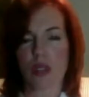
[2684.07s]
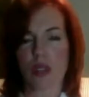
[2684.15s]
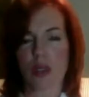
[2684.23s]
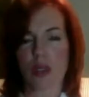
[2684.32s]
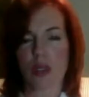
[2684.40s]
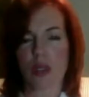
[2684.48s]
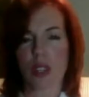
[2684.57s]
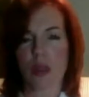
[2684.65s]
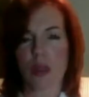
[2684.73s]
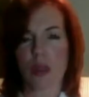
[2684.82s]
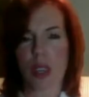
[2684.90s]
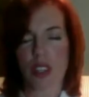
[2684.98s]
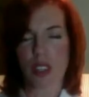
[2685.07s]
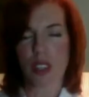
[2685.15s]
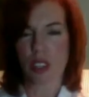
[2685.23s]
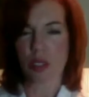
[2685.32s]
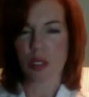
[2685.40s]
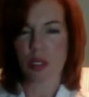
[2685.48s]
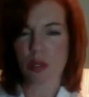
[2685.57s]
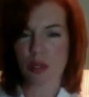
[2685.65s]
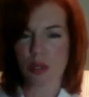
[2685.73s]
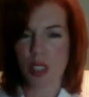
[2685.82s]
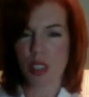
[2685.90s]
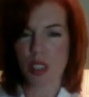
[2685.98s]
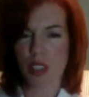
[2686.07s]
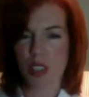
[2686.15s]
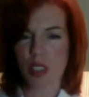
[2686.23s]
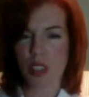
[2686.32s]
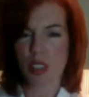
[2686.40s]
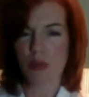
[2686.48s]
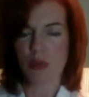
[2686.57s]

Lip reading: I wonder about that too. And I